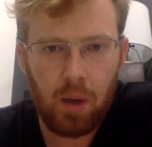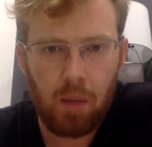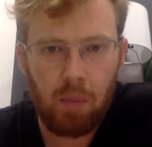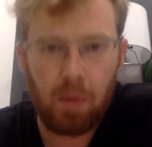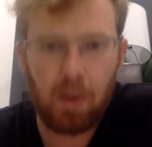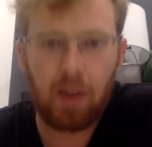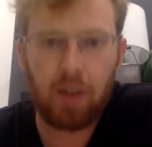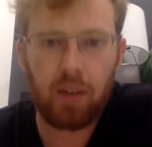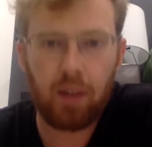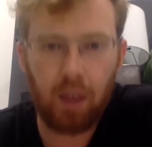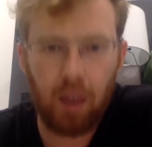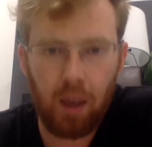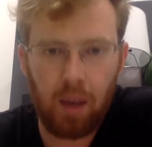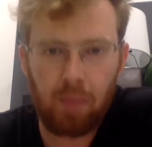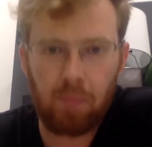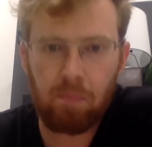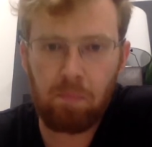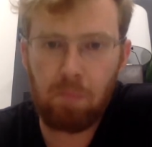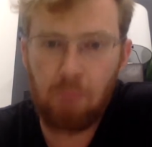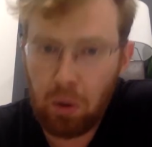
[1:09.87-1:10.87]
But it's
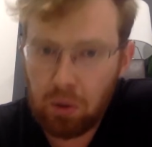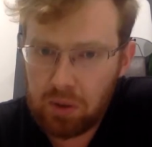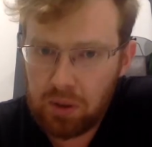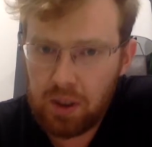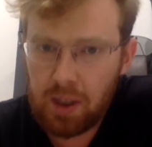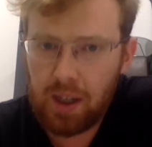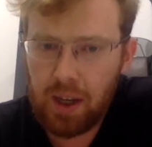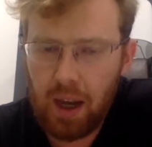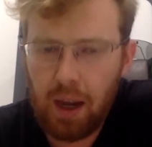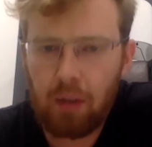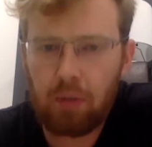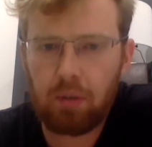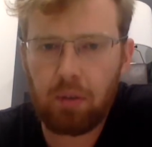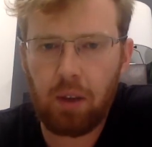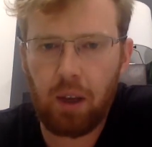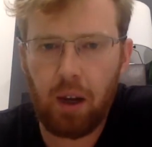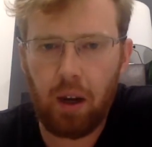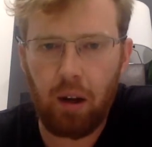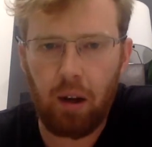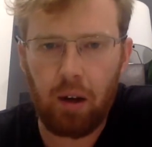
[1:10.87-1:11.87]
mostly out
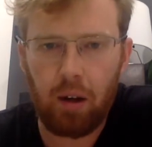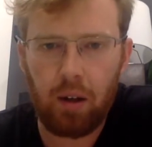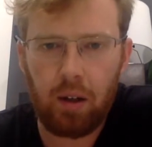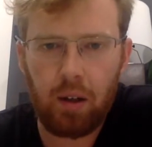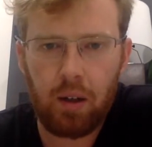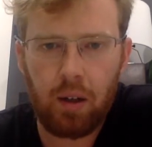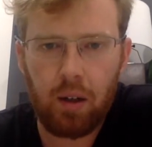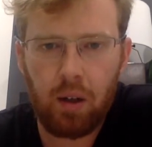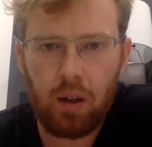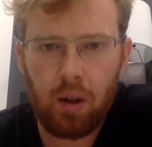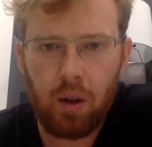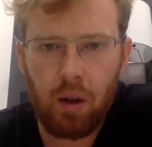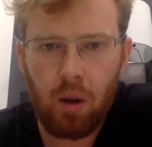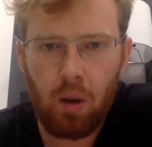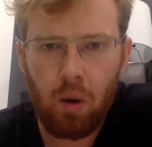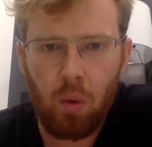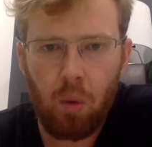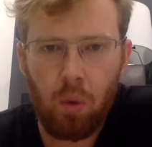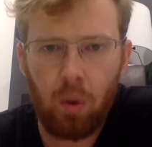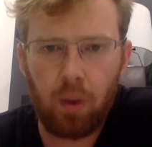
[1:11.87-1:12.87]
there
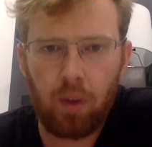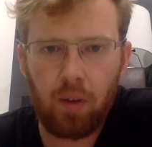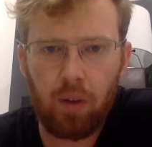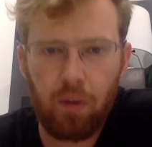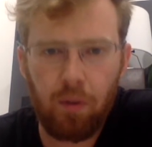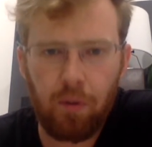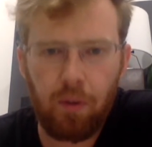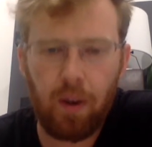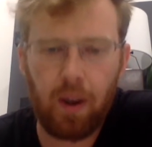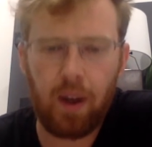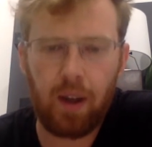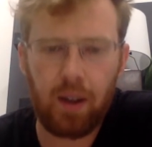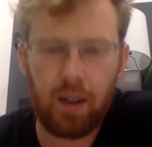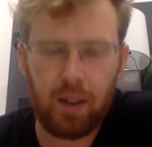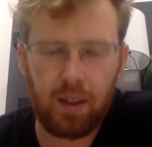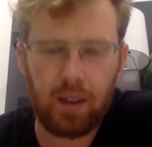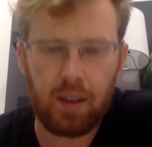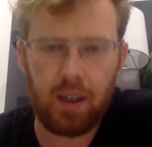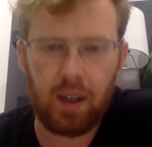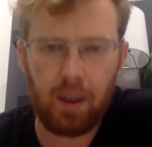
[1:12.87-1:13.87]
once you
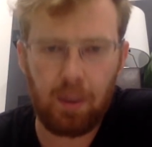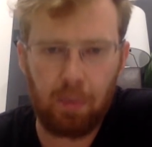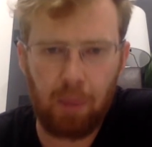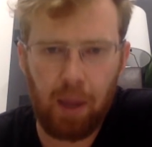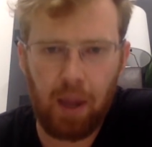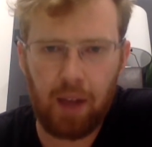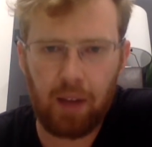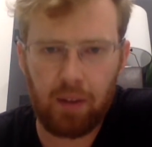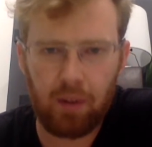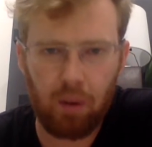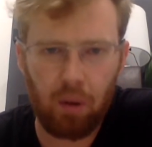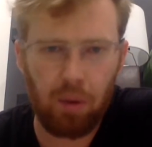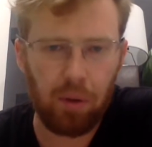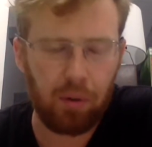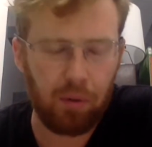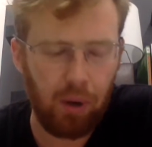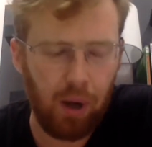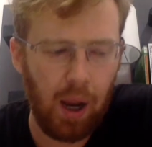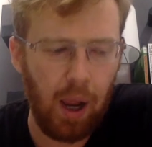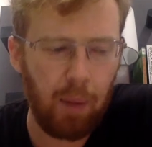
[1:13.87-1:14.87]
finally dig past all the
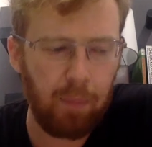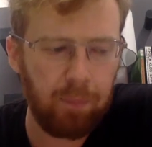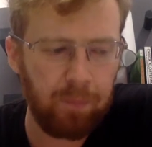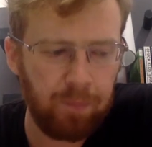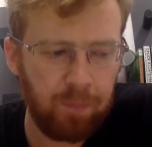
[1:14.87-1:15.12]
crap.